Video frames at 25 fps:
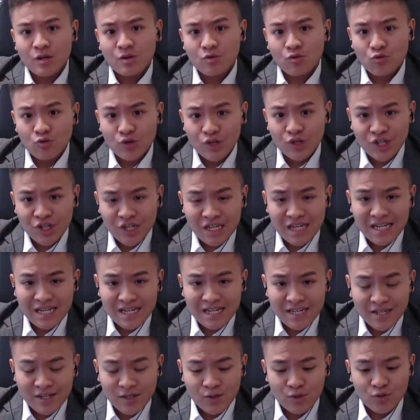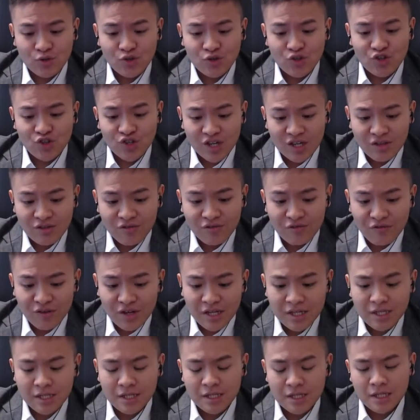which is to
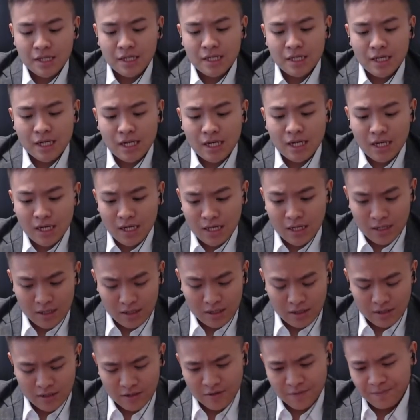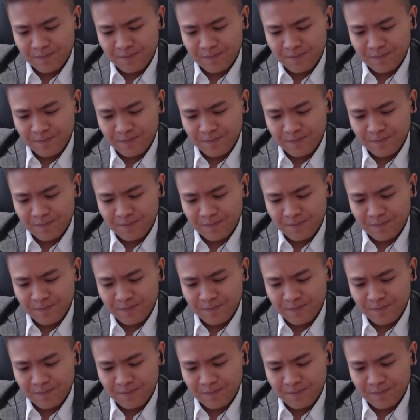generate uh,